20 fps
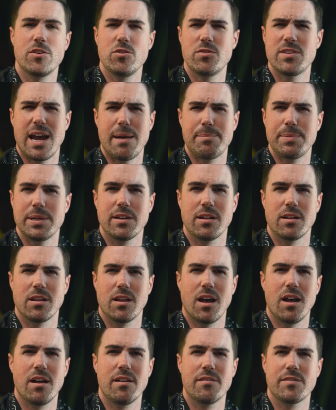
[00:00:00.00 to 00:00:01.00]
You tap into
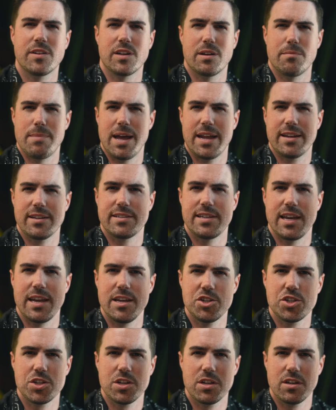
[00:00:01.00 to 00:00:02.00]
love in a
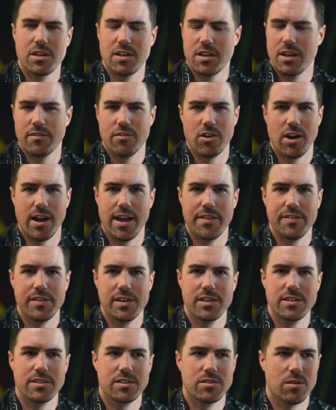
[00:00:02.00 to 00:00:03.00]
meditation, you ever had
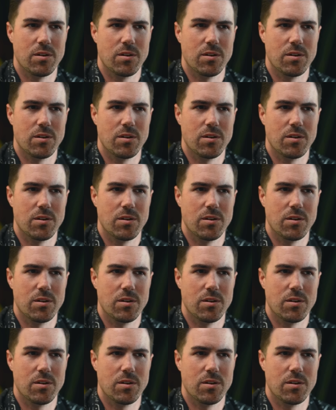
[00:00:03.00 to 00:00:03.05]
this?